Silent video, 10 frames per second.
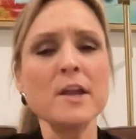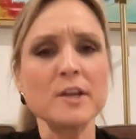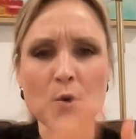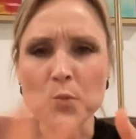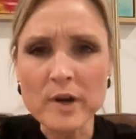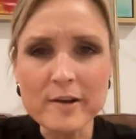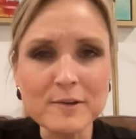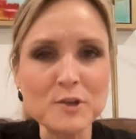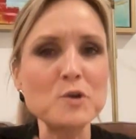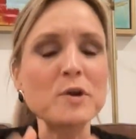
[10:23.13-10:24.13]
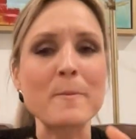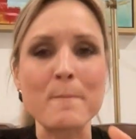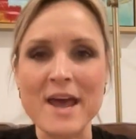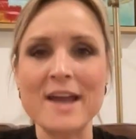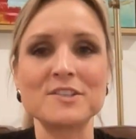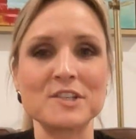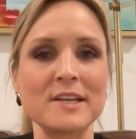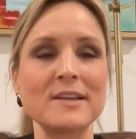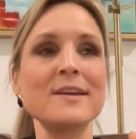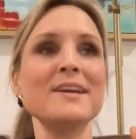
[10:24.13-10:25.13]
you know, whatever you could
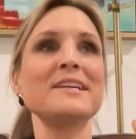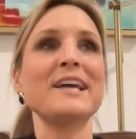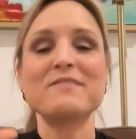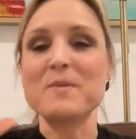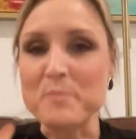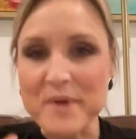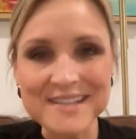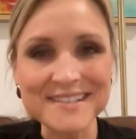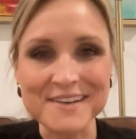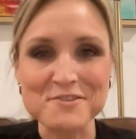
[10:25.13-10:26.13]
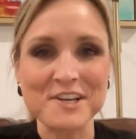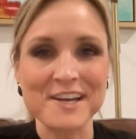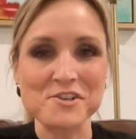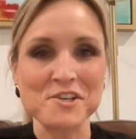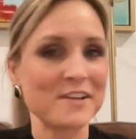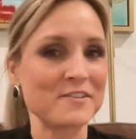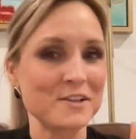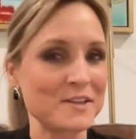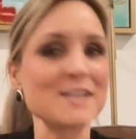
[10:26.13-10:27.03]
imagine to have the best education out there.